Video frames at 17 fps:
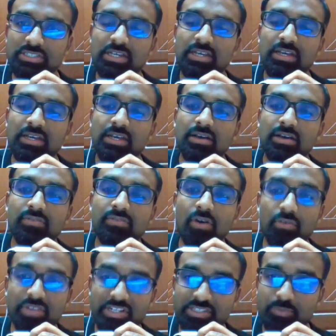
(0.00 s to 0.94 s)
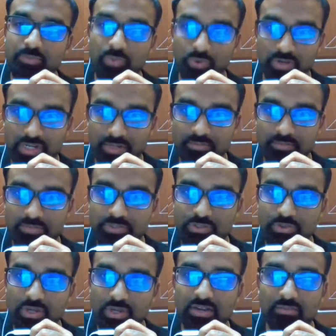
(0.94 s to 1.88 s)
So unfortunately, you
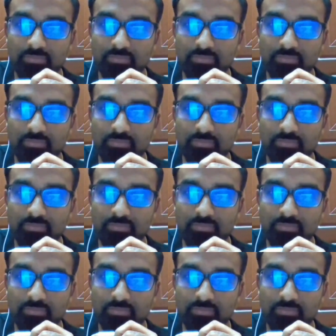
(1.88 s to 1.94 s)
can't.